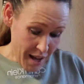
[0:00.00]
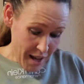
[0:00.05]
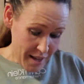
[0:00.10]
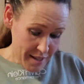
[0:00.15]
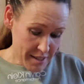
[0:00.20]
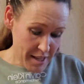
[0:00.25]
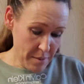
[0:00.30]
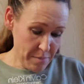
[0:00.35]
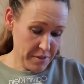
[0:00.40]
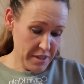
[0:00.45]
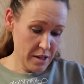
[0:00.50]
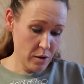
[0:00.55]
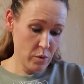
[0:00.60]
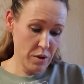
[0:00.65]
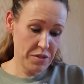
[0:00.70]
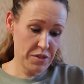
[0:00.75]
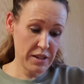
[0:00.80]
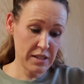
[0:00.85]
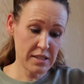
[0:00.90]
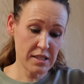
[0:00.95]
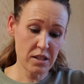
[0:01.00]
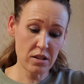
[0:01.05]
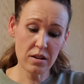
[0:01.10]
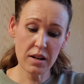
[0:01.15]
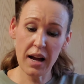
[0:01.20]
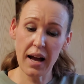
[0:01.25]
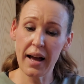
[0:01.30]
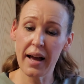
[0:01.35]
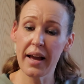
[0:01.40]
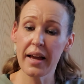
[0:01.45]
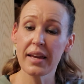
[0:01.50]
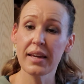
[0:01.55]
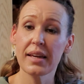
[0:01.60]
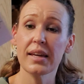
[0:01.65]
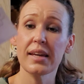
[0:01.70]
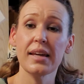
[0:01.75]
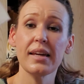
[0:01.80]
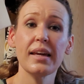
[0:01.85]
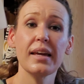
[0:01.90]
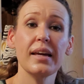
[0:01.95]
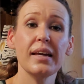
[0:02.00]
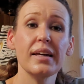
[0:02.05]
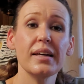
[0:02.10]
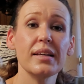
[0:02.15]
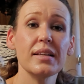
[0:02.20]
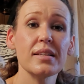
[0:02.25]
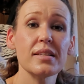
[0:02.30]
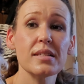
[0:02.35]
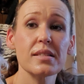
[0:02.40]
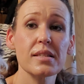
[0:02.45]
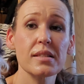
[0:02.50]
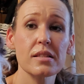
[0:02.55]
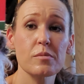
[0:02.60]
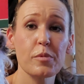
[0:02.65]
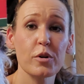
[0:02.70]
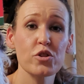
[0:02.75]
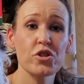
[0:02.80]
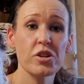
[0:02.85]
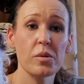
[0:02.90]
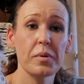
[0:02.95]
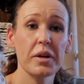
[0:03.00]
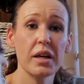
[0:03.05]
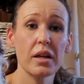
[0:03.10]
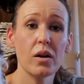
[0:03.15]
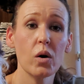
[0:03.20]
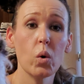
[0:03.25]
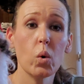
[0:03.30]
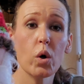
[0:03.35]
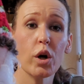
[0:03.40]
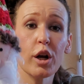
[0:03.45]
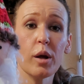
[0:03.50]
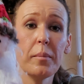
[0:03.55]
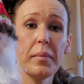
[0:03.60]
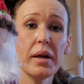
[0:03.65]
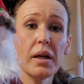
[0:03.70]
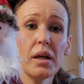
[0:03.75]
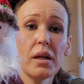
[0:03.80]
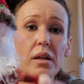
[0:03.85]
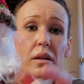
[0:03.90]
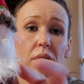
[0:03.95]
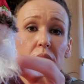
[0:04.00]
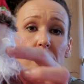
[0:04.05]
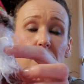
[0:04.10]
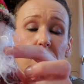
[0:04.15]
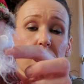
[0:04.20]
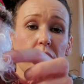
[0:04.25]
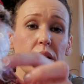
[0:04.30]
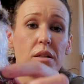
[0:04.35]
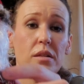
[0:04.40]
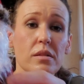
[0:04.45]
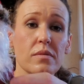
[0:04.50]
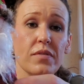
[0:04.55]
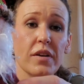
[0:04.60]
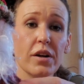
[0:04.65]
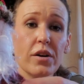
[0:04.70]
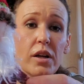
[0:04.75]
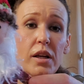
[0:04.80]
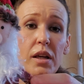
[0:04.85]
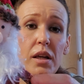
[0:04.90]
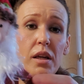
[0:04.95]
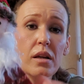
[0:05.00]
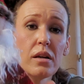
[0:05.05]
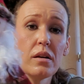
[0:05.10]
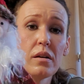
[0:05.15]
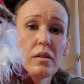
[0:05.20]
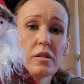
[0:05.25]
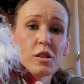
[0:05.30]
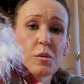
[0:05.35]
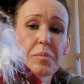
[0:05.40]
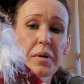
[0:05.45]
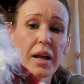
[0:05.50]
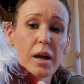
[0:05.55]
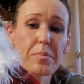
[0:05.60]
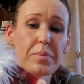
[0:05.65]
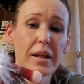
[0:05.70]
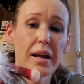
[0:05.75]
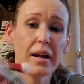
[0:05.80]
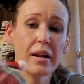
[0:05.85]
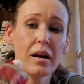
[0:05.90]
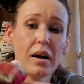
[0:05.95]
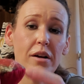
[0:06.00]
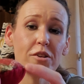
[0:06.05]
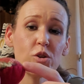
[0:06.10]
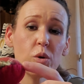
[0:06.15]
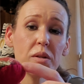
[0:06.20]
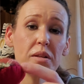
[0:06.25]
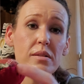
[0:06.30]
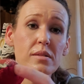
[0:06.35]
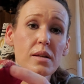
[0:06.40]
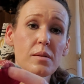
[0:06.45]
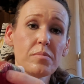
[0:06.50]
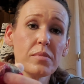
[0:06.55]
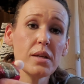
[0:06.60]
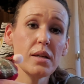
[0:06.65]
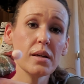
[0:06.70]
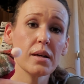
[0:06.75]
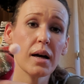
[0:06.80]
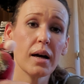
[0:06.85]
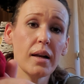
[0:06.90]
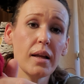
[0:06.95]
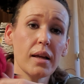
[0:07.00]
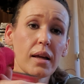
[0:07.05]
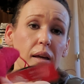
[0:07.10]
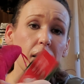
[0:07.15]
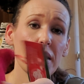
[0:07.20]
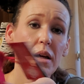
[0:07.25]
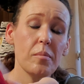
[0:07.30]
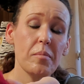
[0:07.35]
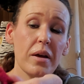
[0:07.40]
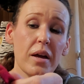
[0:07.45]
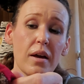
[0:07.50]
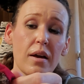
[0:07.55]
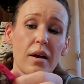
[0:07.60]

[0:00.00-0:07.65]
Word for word: Same thing with this little guy. He is supposed to be in ornaments. He's very cute, but I plan on doing the same thing, cutting him.